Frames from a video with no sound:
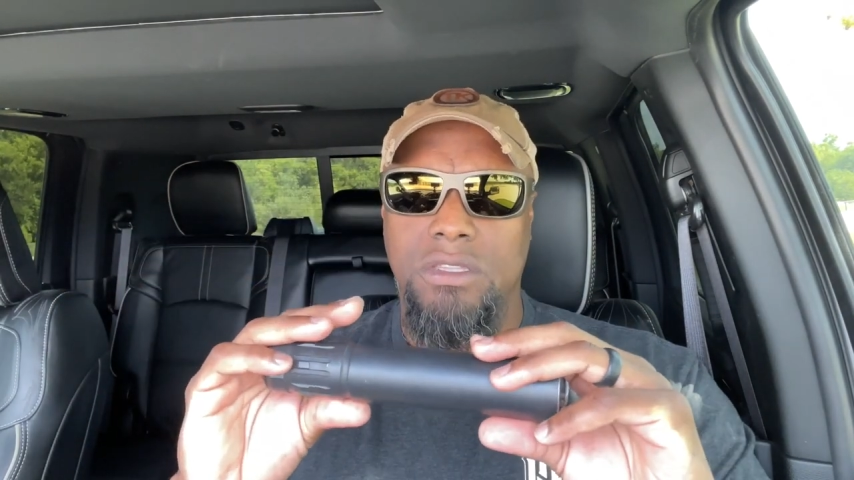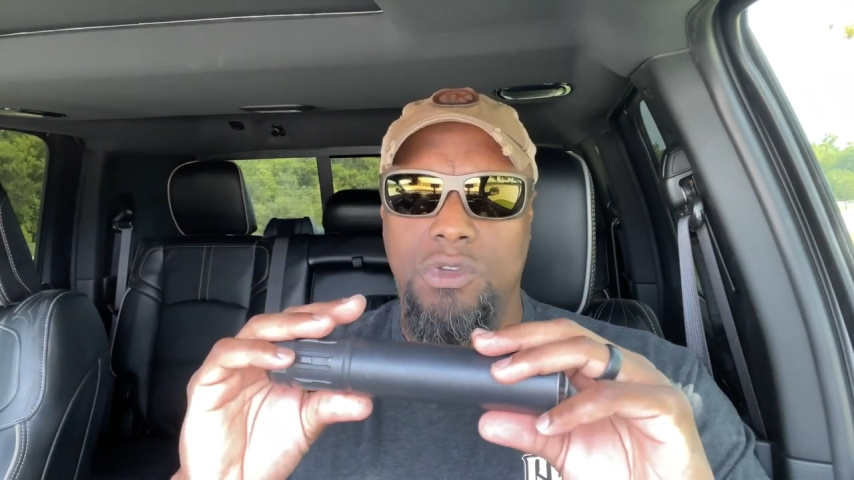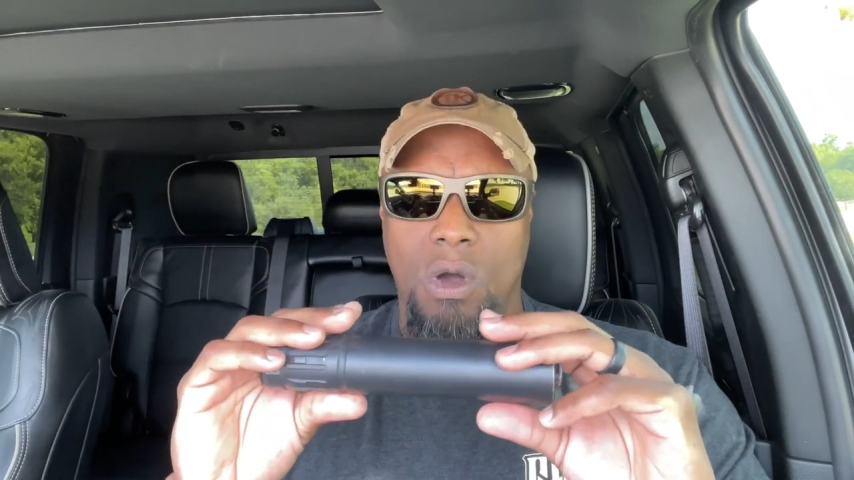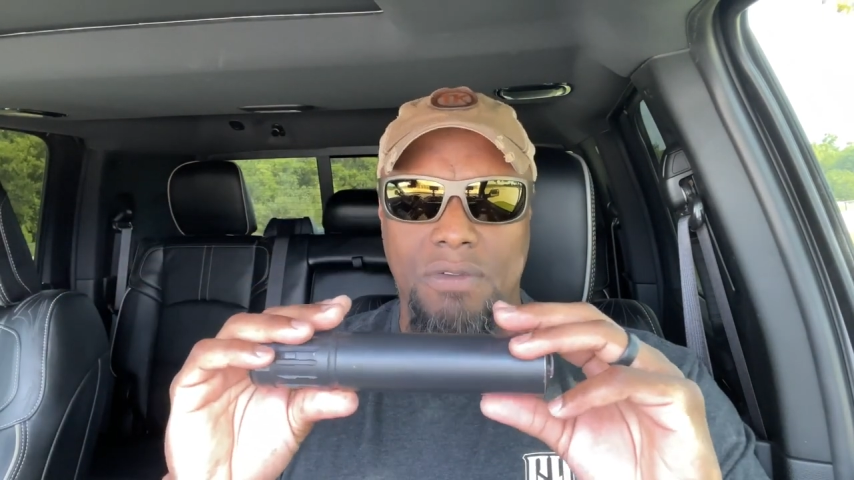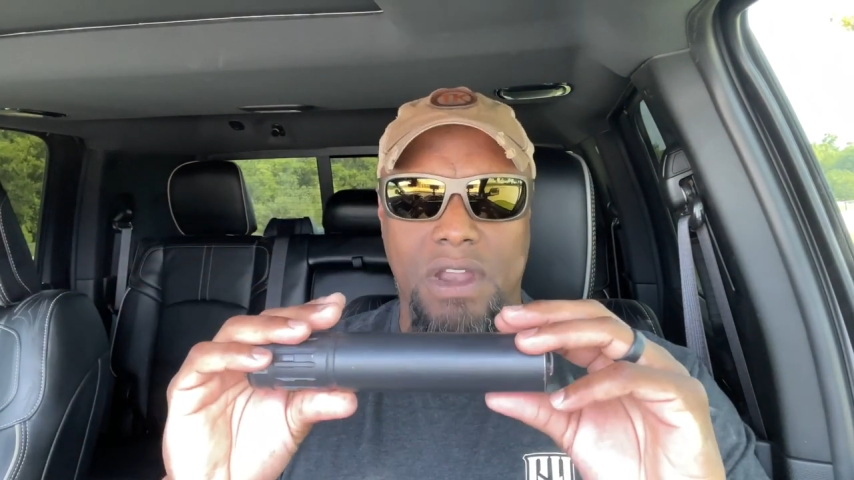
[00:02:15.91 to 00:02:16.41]

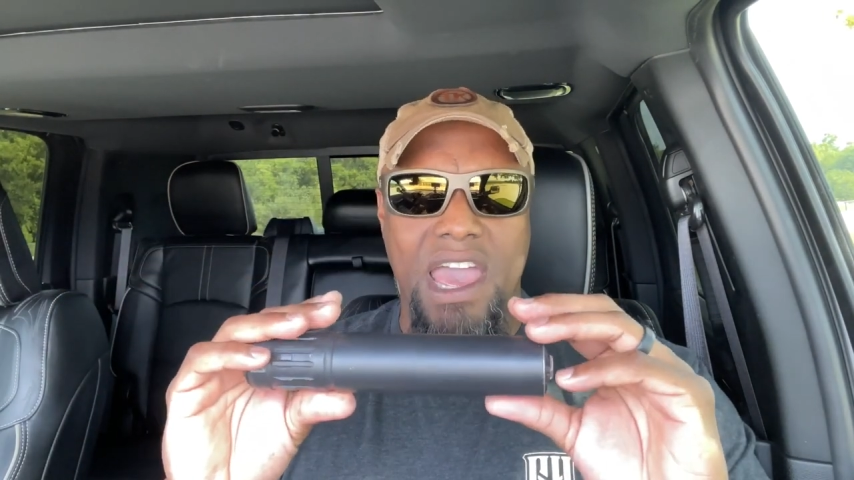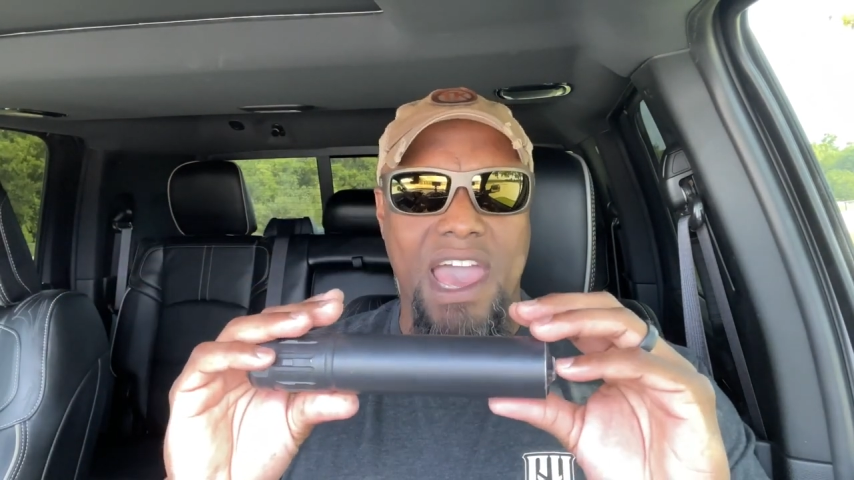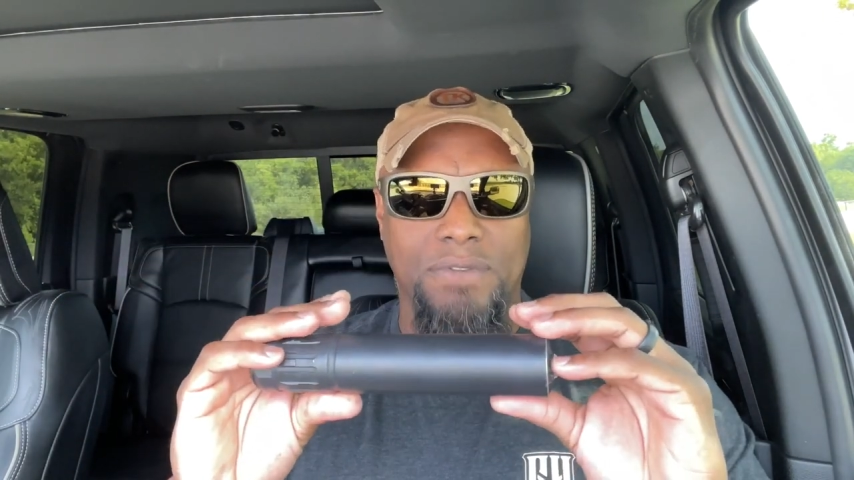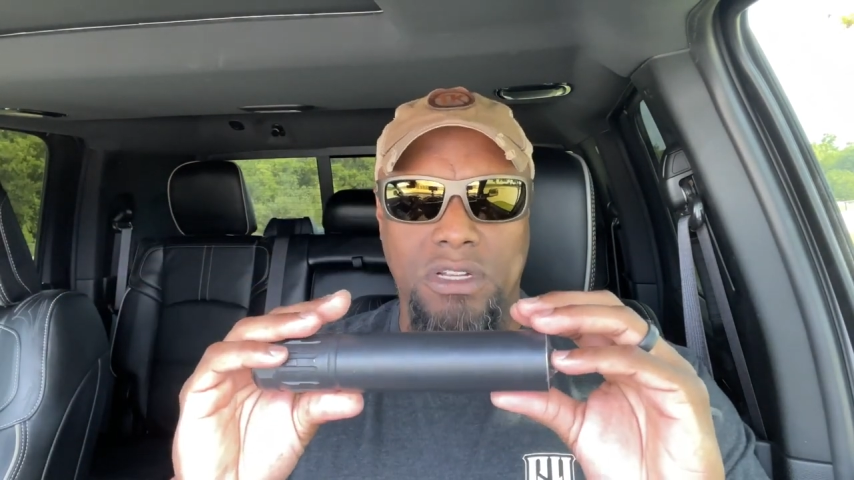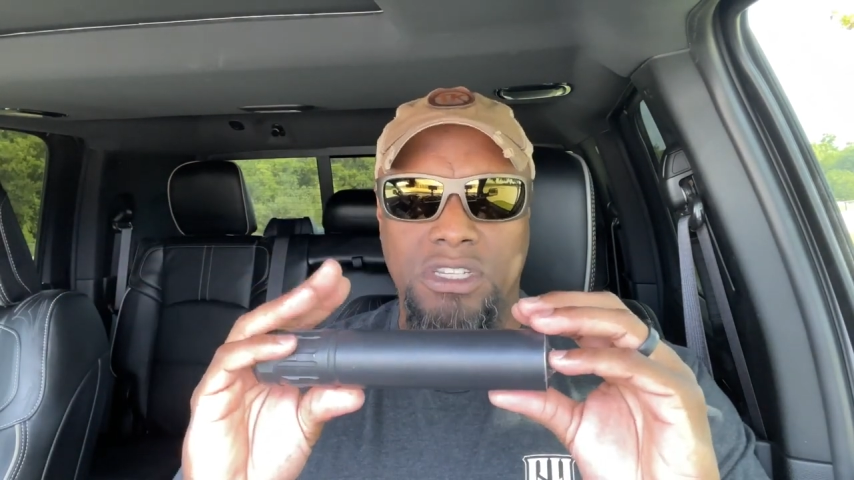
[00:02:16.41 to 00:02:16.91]
12 and a
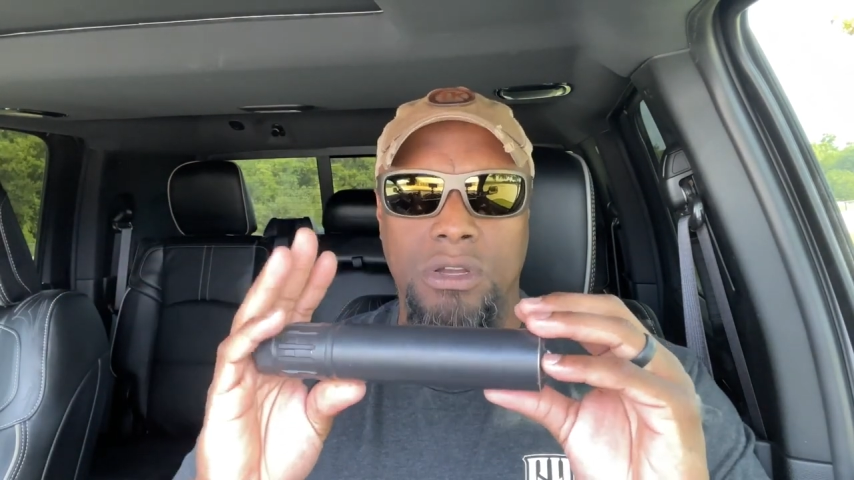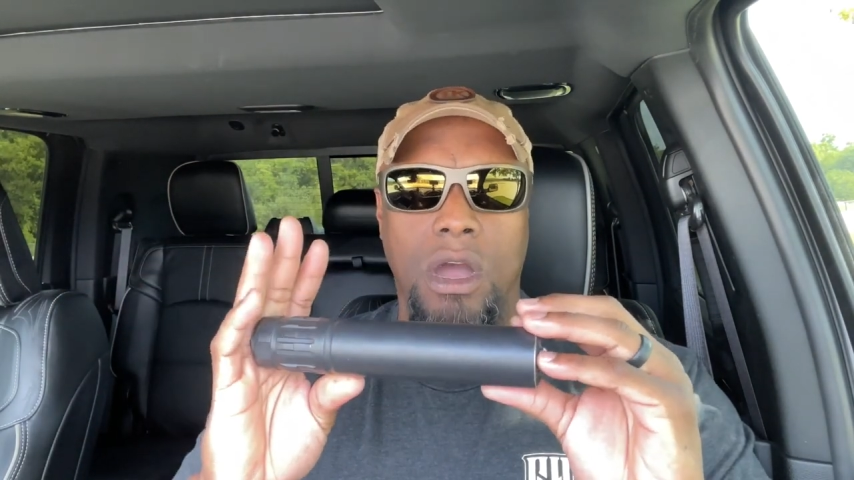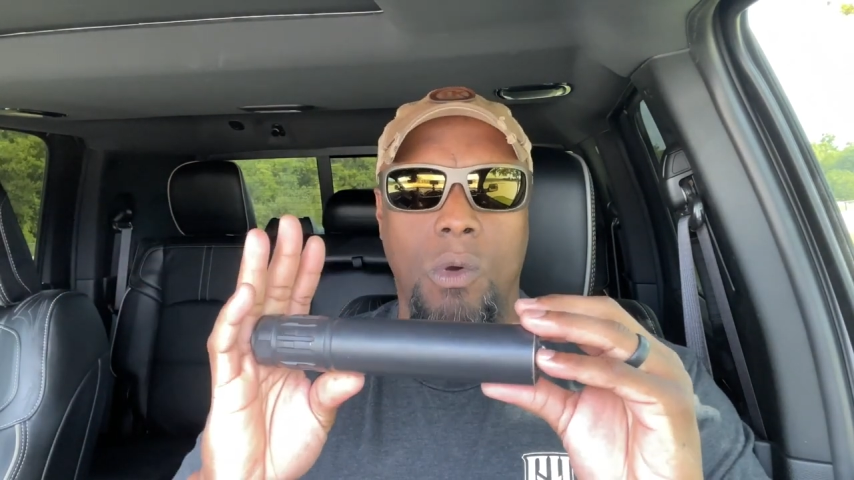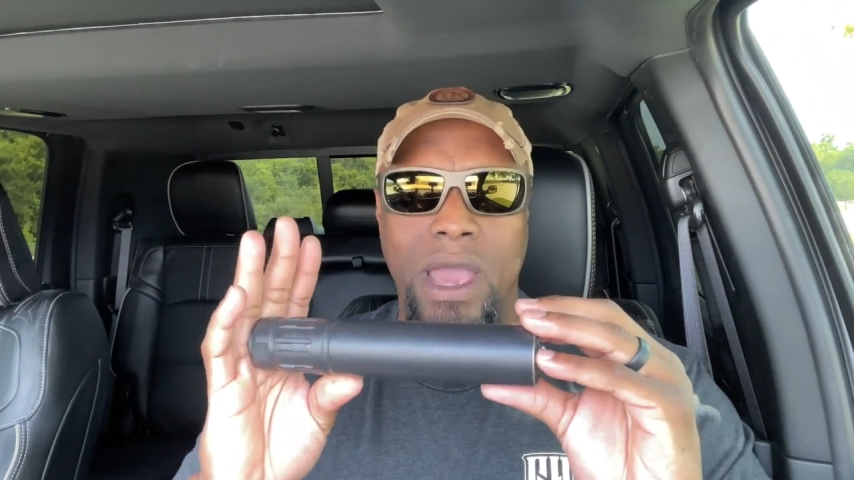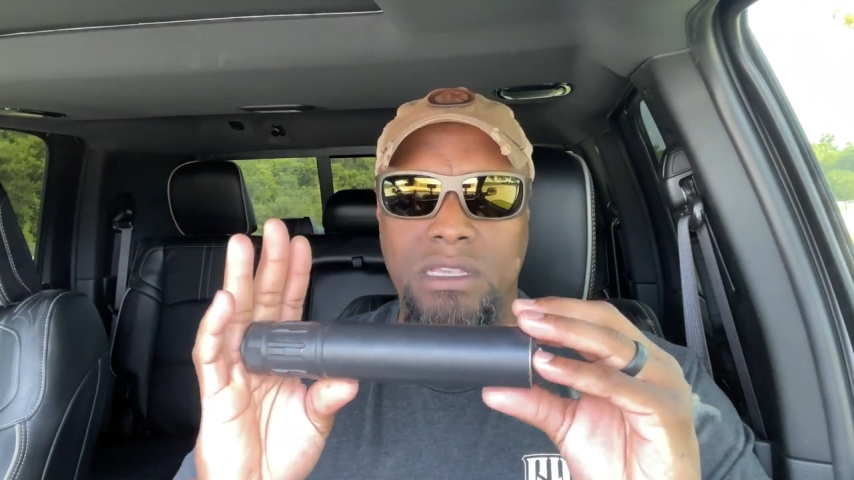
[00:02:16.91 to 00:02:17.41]
half inch
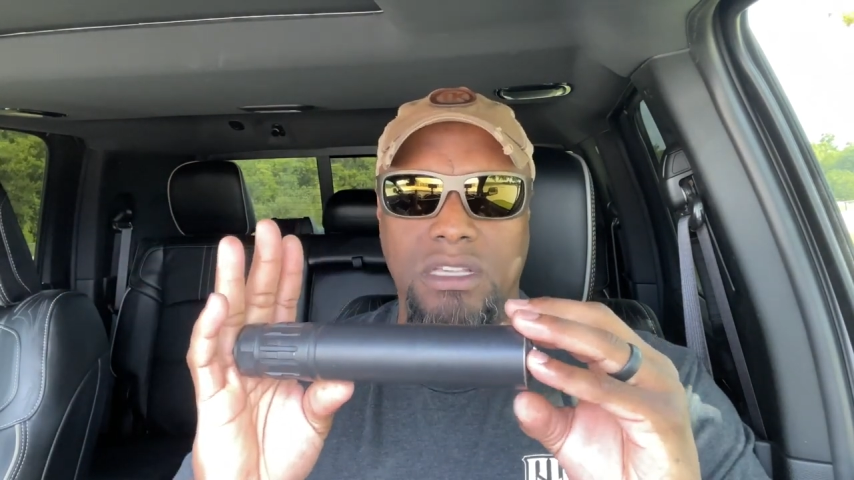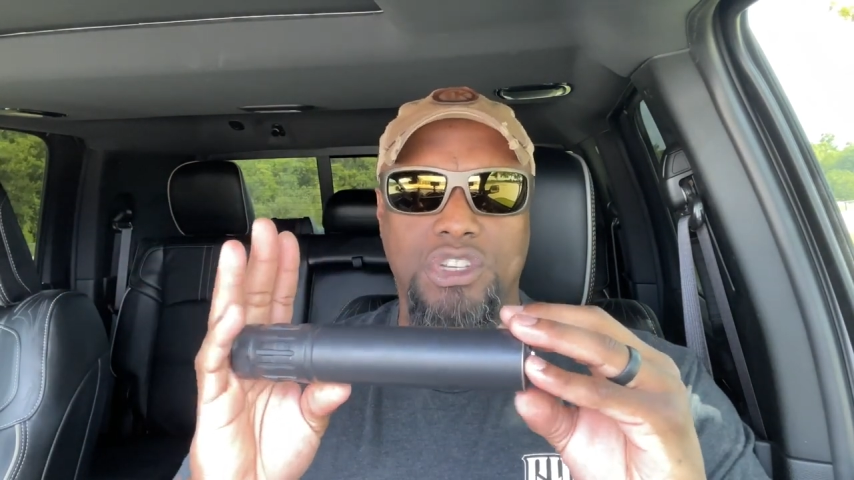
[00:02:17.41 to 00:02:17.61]
308 is